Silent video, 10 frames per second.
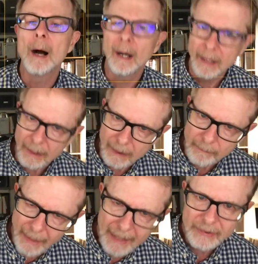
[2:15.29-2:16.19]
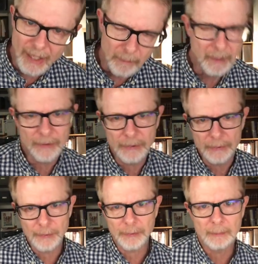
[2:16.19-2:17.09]
ah, that's how
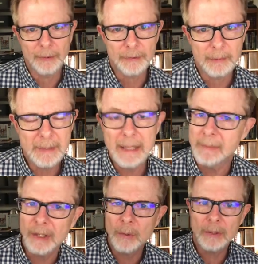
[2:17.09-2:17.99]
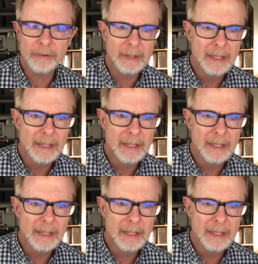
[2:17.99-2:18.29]
puzzles are supposed to be. But of course,